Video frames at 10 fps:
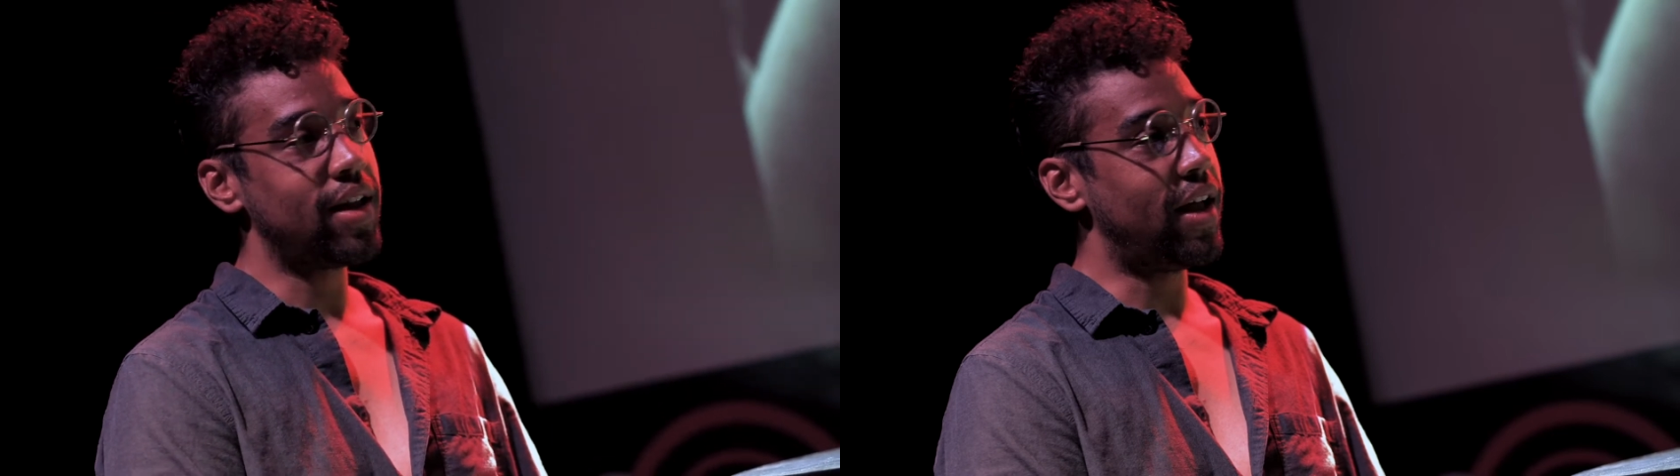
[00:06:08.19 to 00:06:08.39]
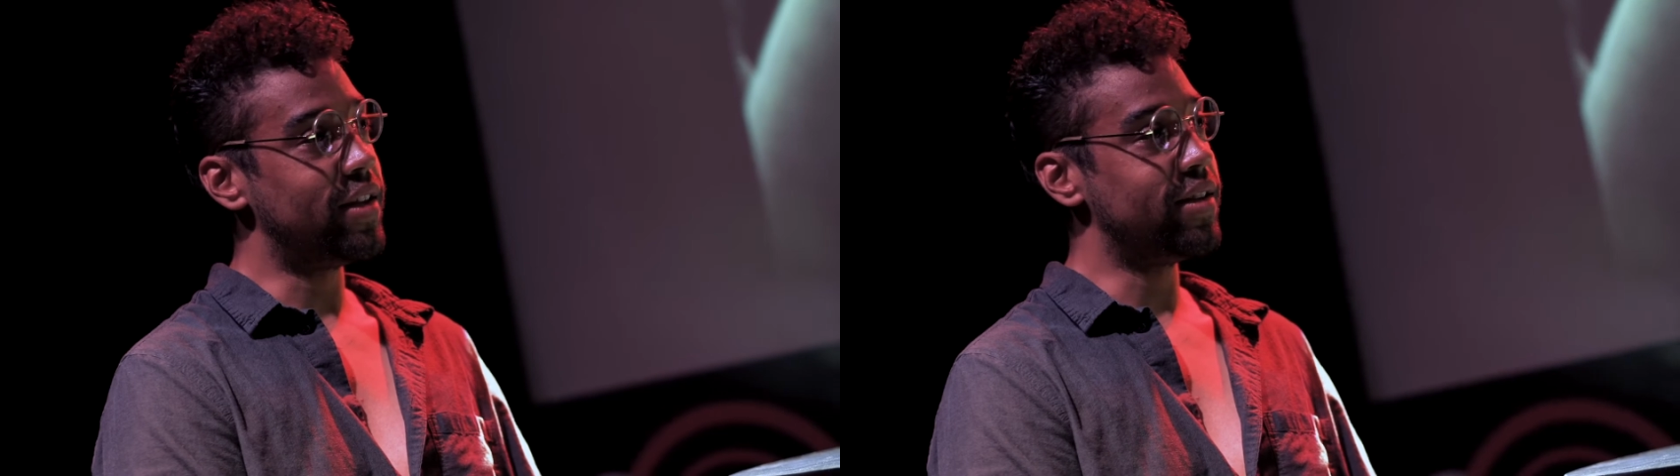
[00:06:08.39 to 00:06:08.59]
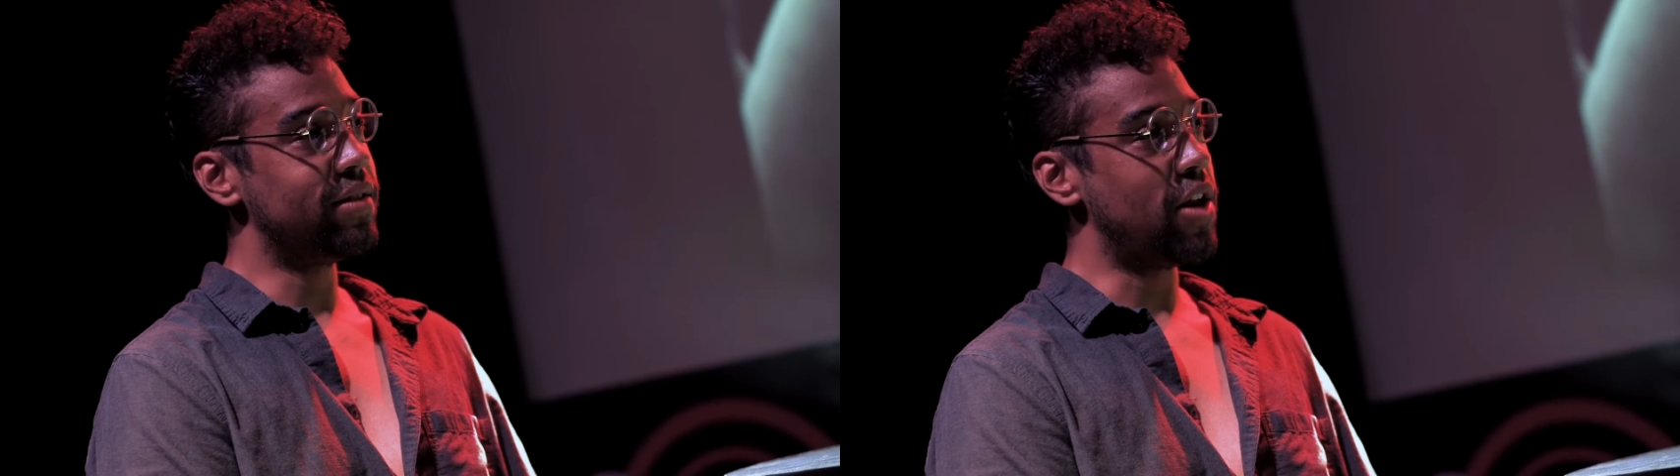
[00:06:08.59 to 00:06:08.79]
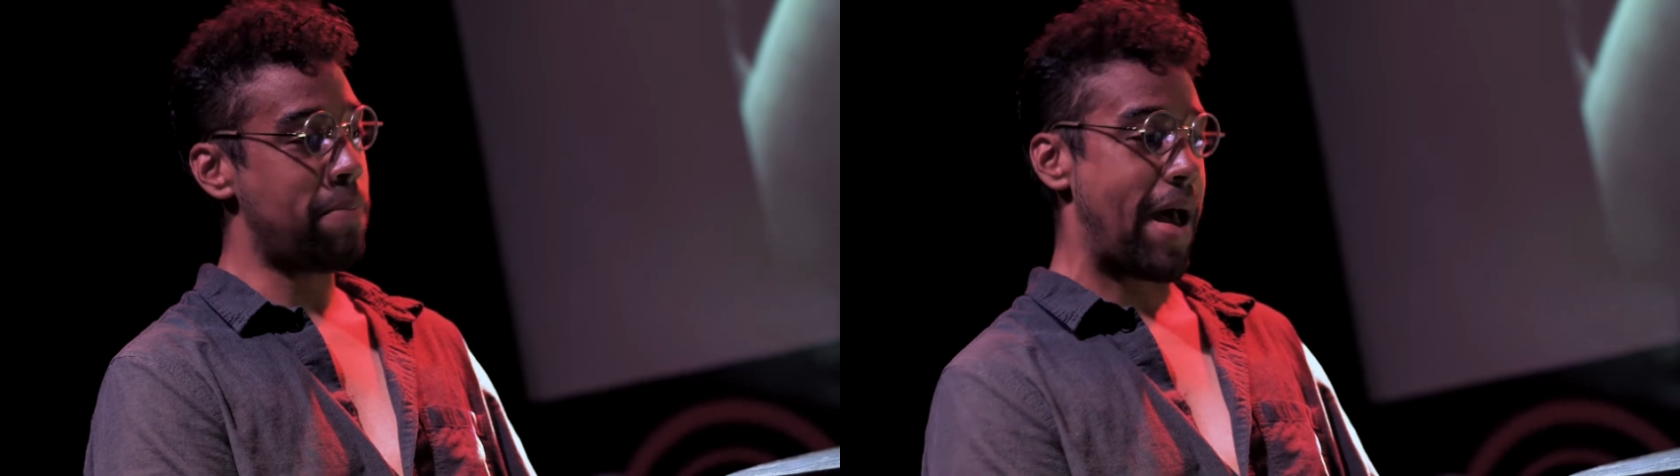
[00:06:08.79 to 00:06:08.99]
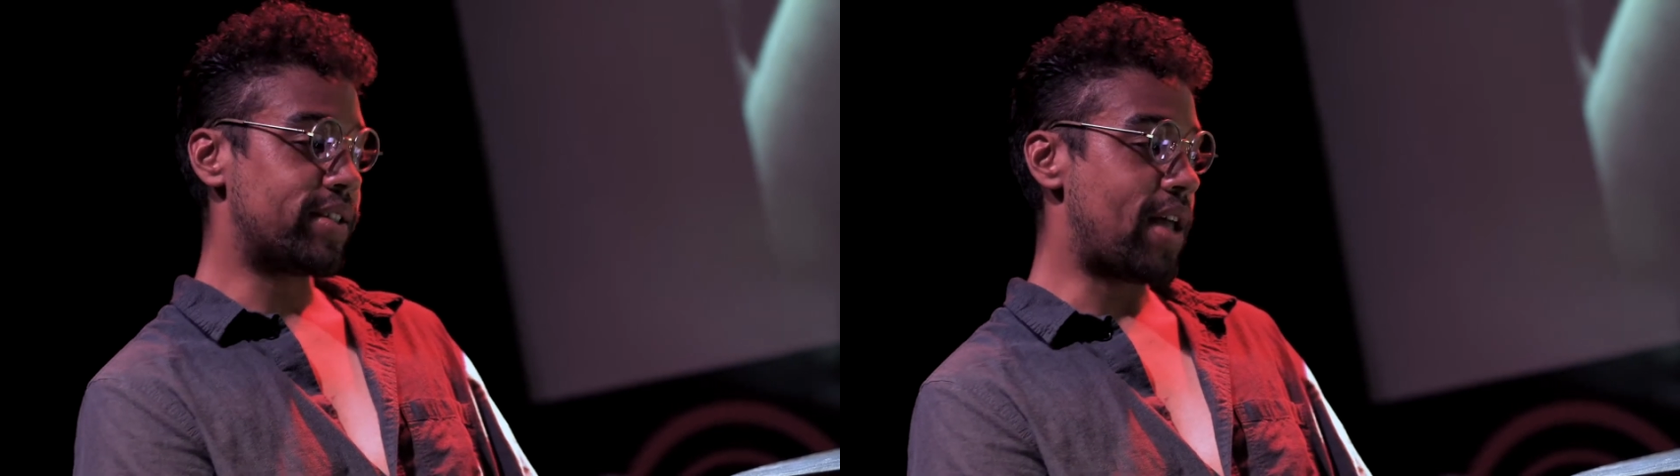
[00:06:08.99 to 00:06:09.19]
on, you know,
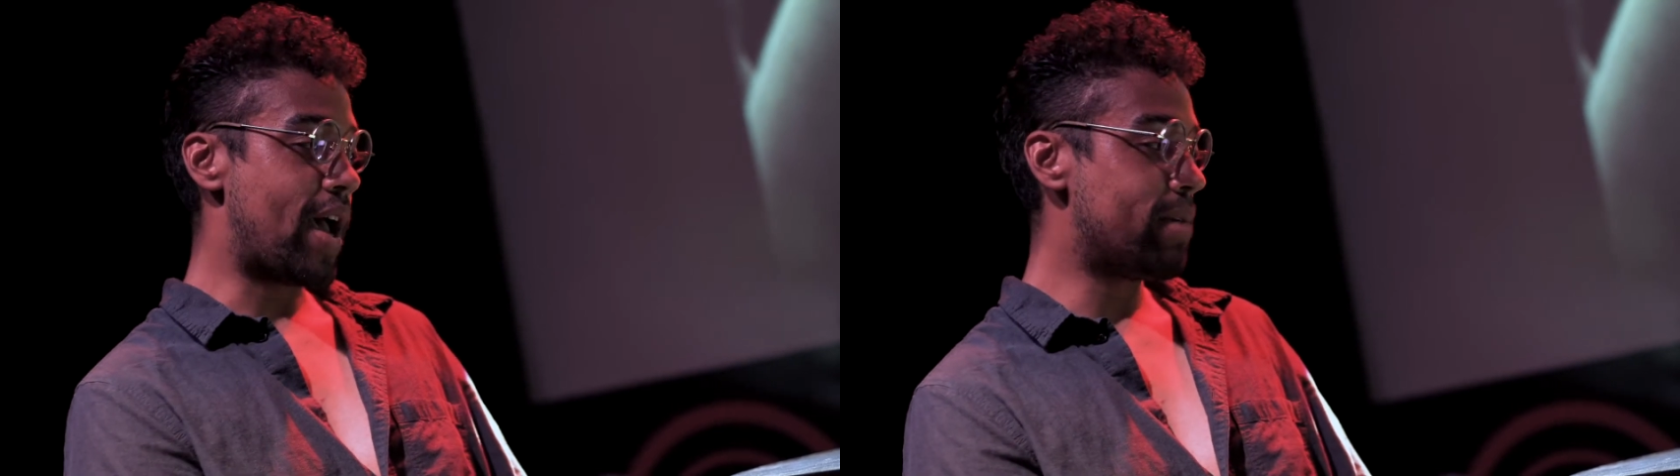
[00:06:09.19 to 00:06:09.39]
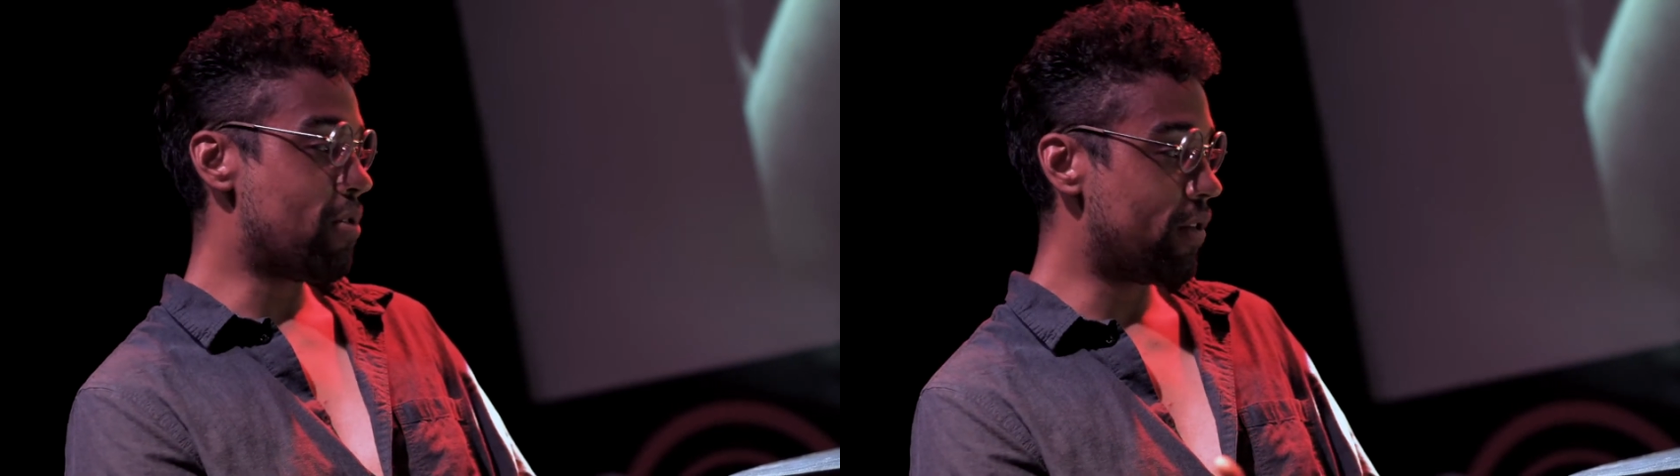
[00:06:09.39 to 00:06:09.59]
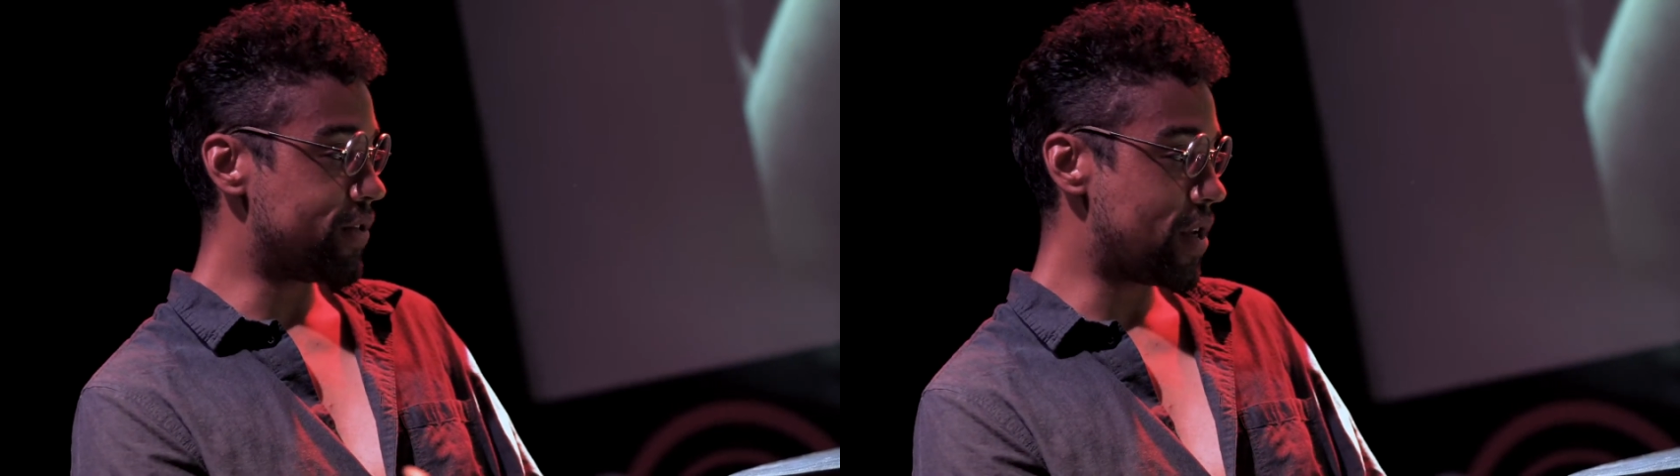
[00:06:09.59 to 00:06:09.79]
past the Heine brothers.